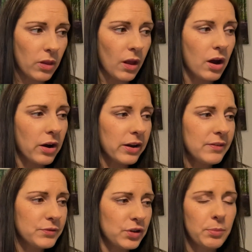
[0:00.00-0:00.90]
I
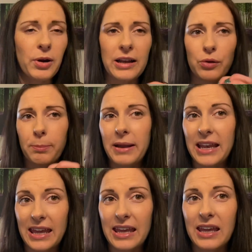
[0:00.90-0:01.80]
do my little
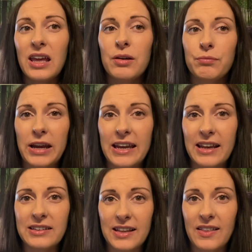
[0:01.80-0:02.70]
mini
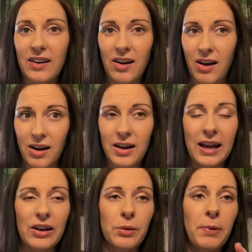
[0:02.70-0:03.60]
readings in the car
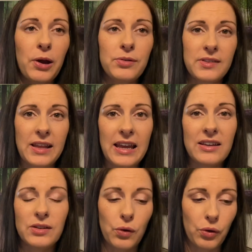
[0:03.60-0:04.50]
and I post
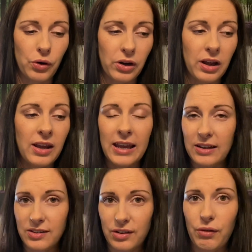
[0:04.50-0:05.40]
these on
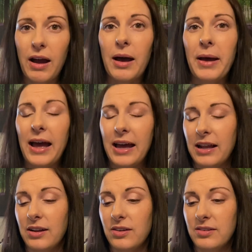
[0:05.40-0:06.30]
Instagram
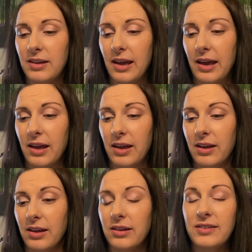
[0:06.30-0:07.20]

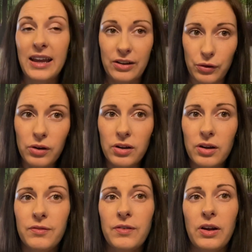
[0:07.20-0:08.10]
and TikTok.
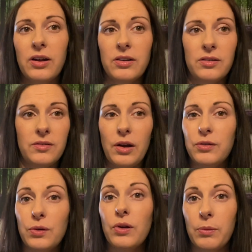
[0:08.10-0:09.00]
For
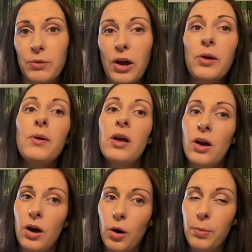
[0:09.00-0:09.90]
those who don't know,
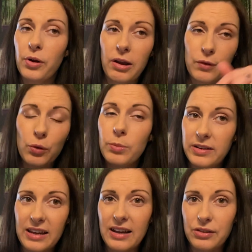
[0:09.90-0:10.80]
hop on over, all my
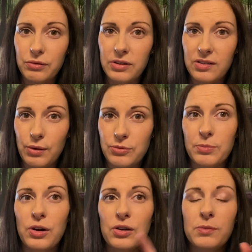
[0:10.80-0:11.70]
details are in the description
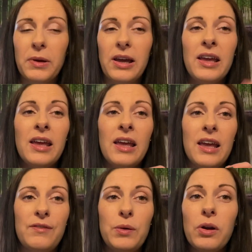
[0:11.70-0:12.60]
box. But
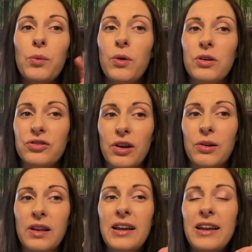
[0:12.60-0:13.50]
if you want to watch
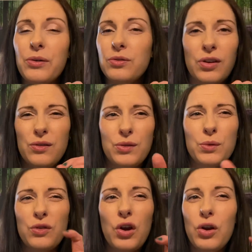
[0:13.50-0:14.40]
those, they're little
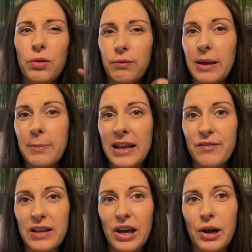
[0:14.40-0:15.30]
sort of 2-3 minute
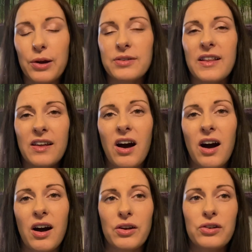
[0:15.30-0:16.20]
videos in the
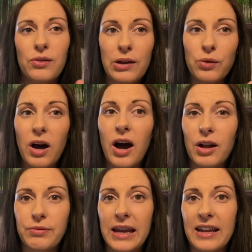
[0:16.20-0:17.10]
car, and I do little
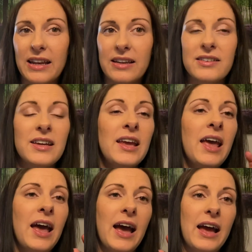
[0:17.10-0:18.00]
card readings.
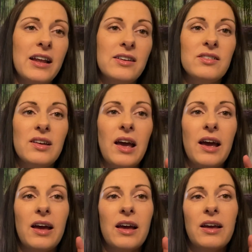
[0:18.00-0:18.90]
And
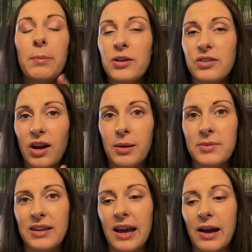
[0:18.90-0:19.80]
a couple of
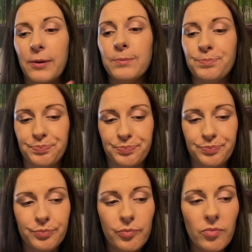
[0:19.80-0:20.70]
times now,
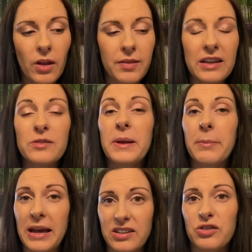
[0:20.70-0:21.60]
there's been a
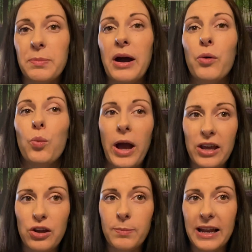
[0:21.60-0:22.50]
message about where
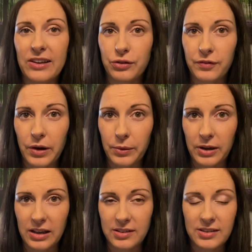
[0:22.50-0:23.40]
you place your
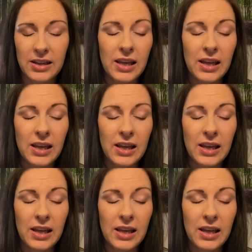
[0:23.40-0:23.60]
focus.